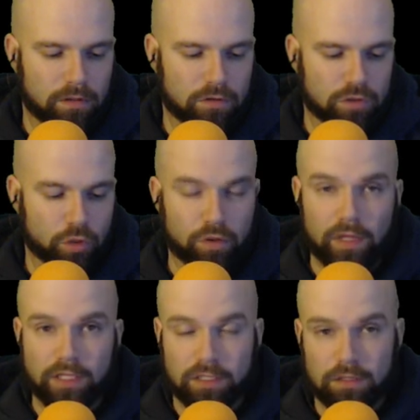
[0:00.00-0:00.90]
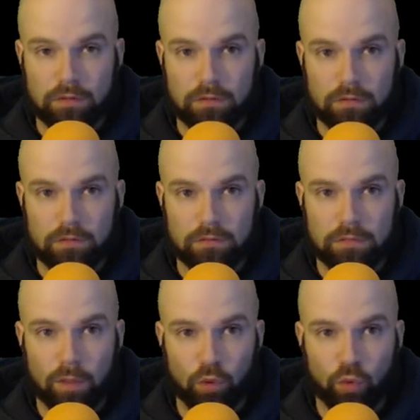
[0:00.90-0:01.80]
so that's
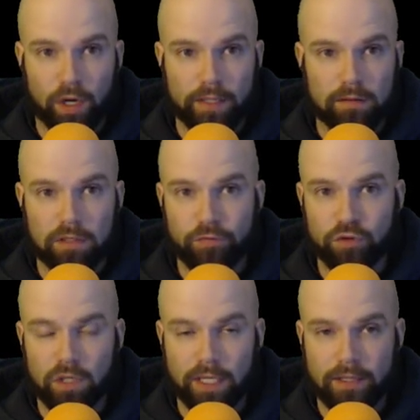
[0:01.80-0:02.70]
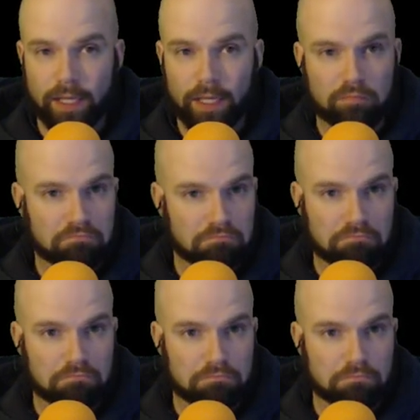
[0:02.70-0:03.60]
number one. If you like that,
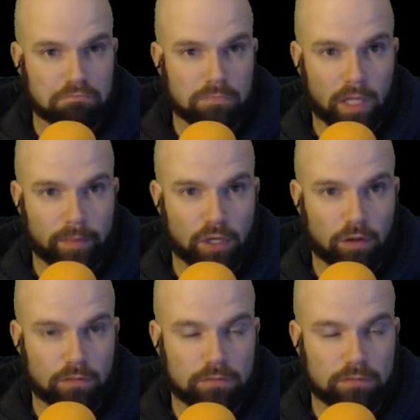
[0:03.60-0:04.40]
let me know.